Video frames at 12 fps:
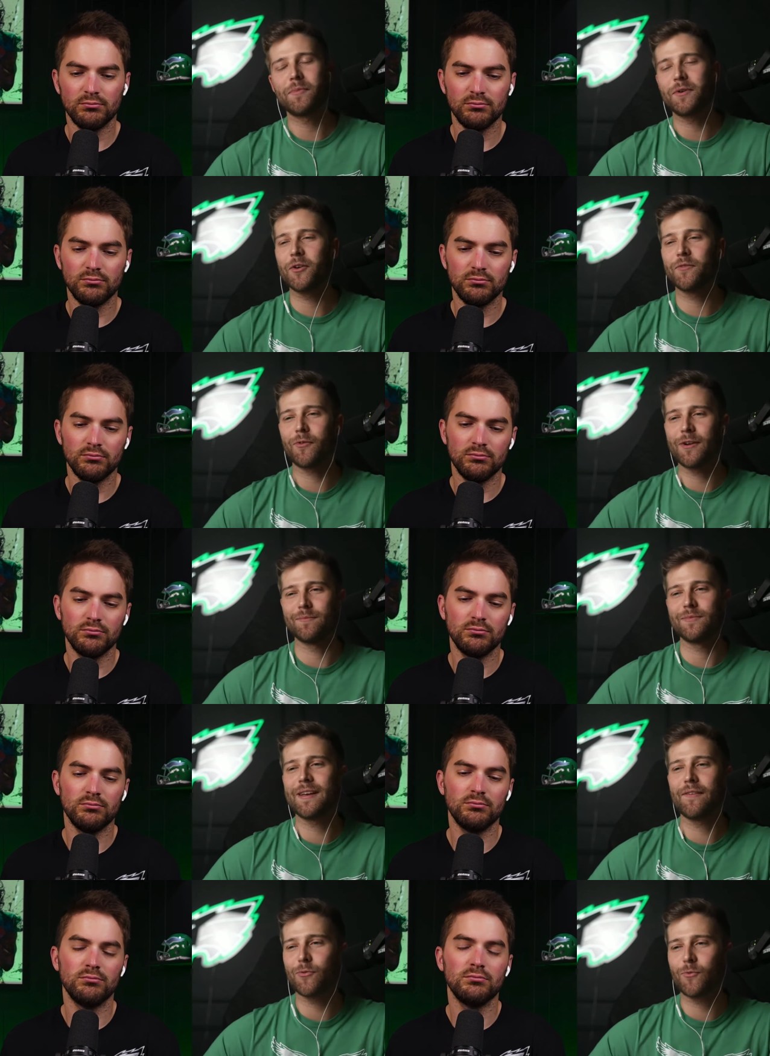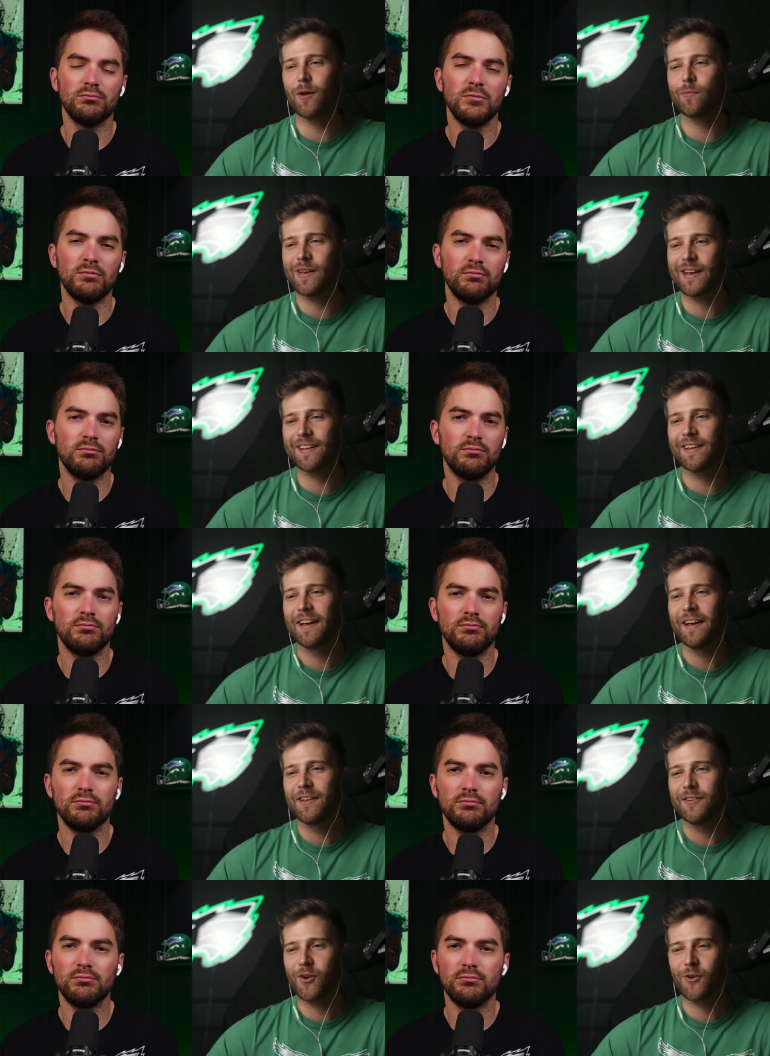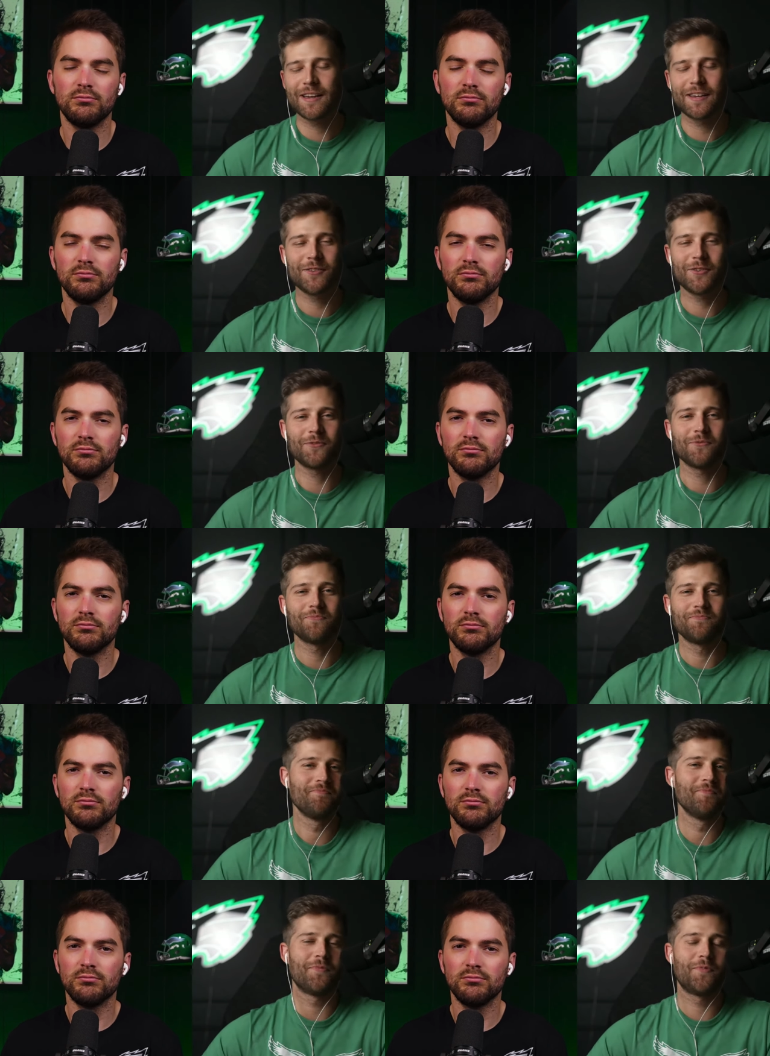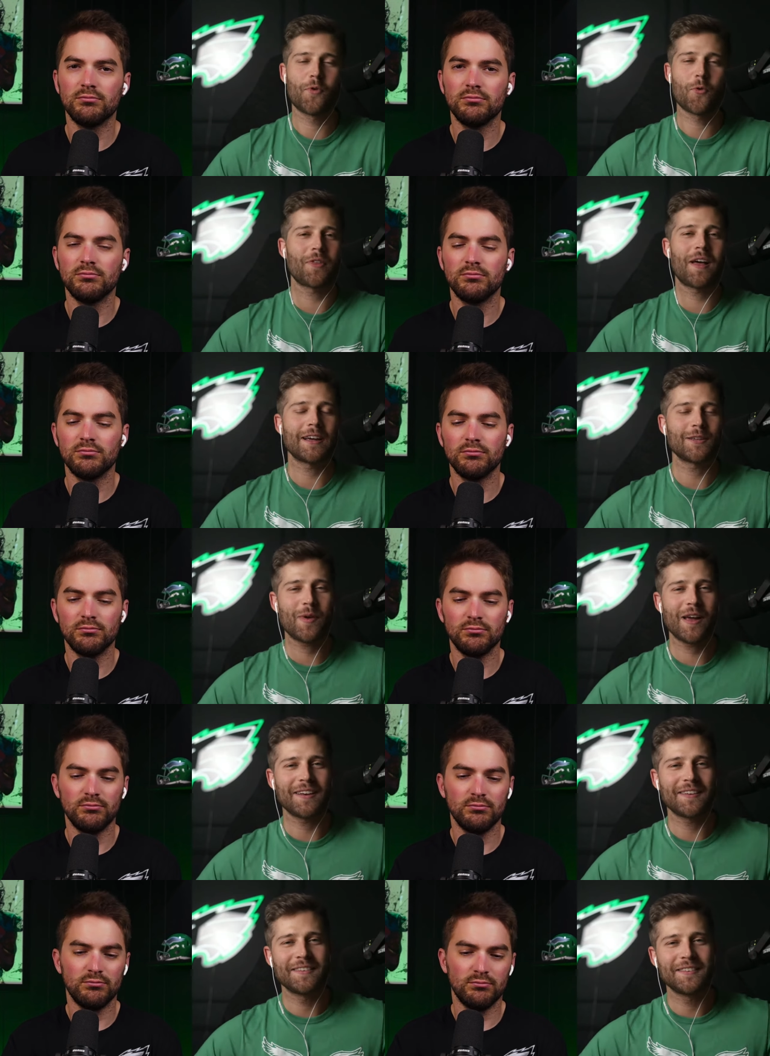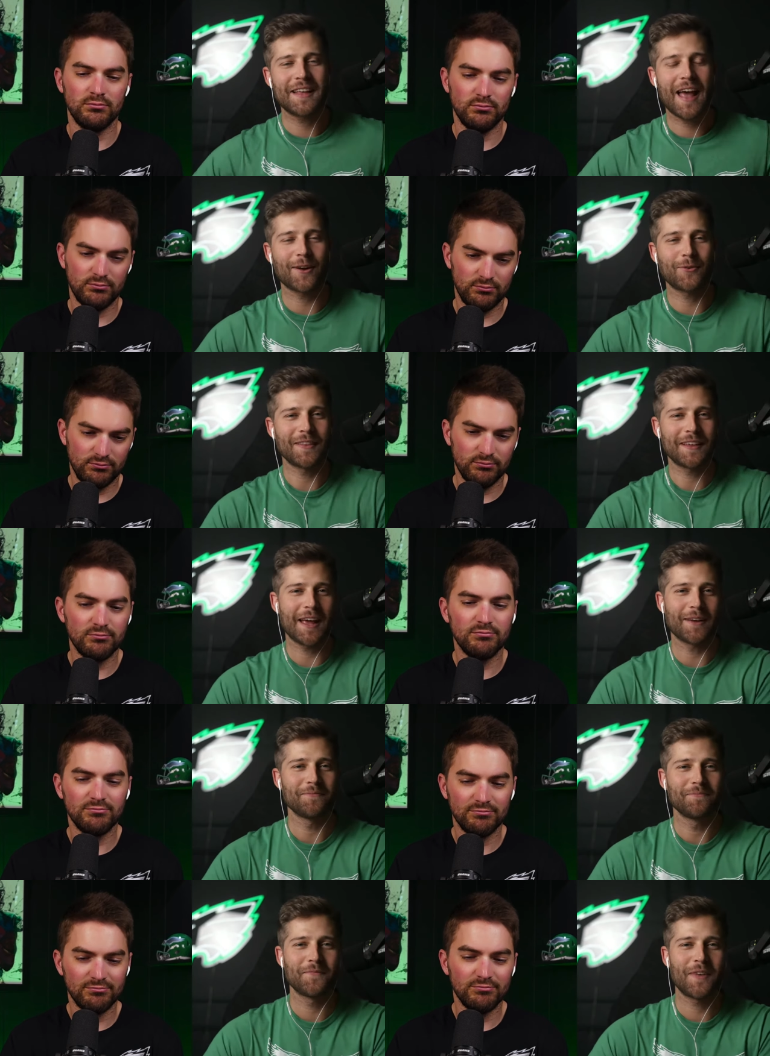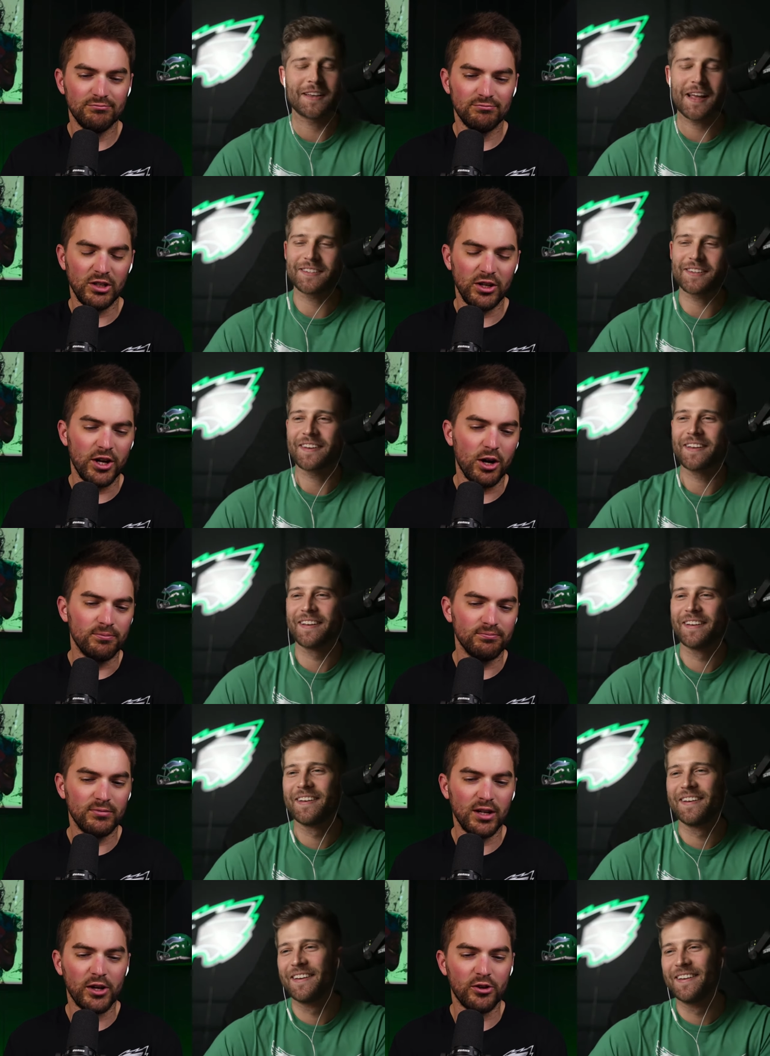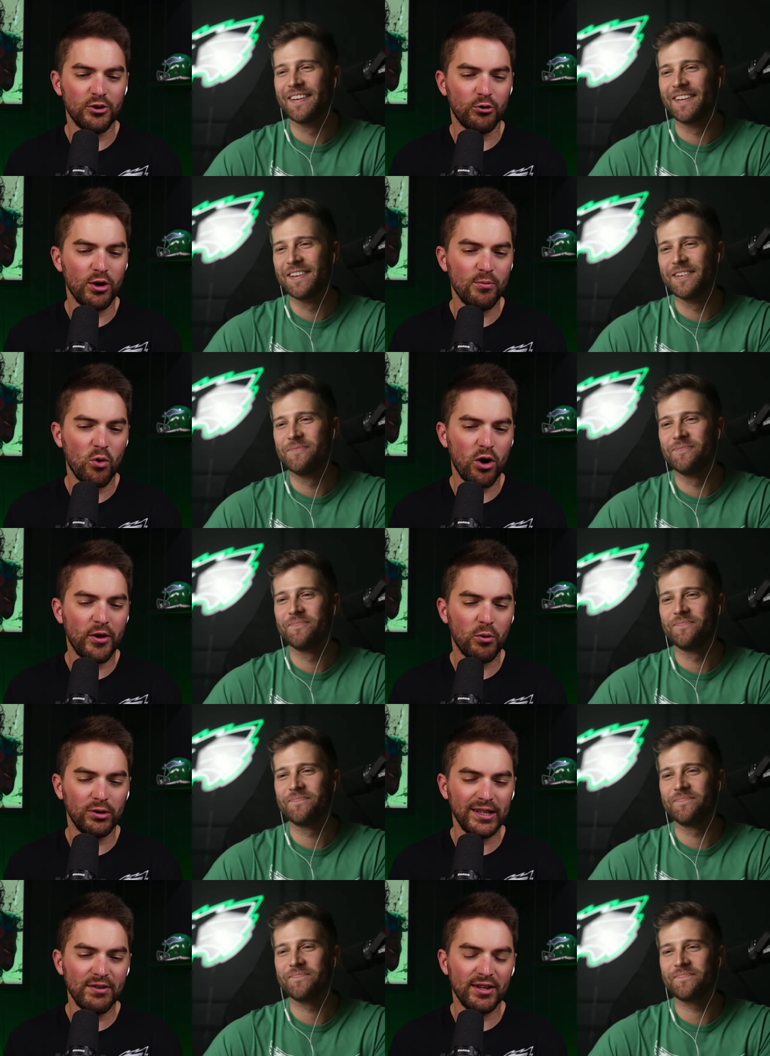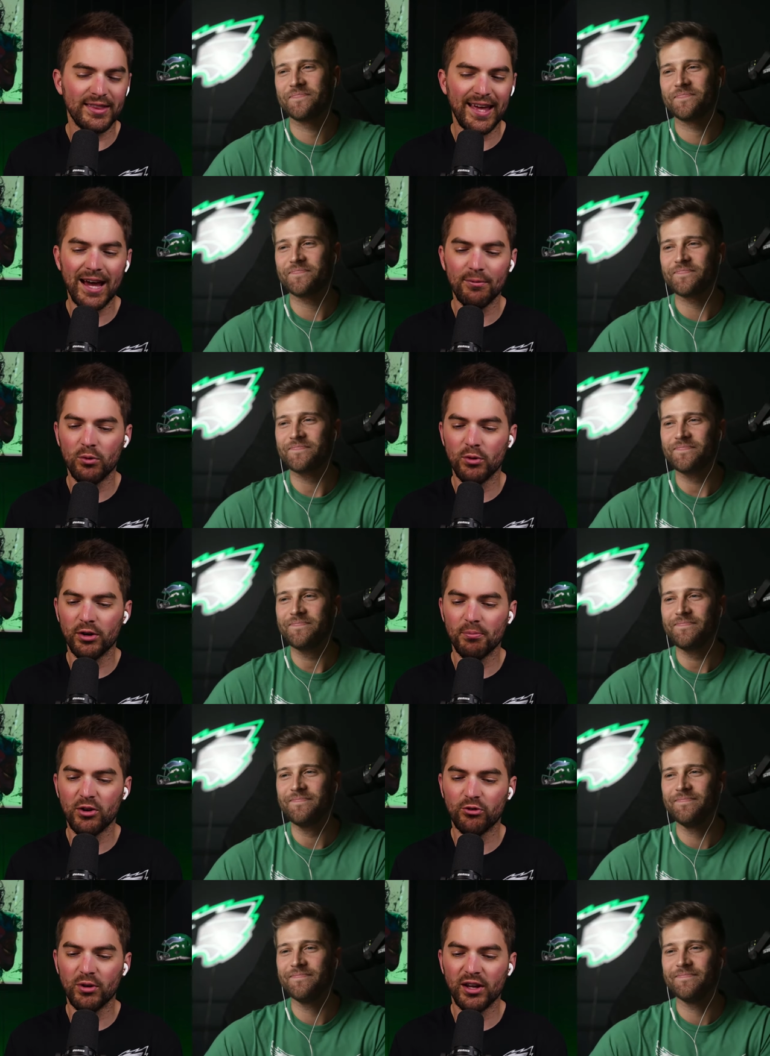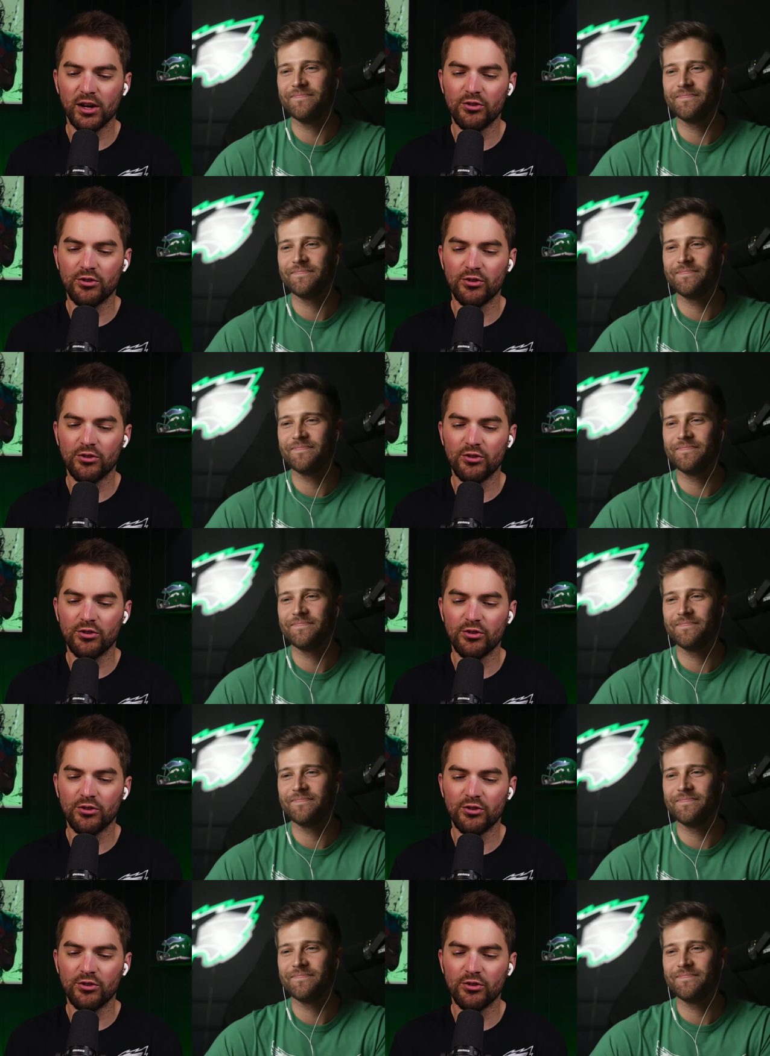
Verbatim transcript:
Speaker 1: But good for him. Seventh round pick turned into fourth highest paid tackle in the game. Fantastic. There you go.
Speaker 2: I couldn't agree more. I think we'll leave it at that. We wanted to make sure we got a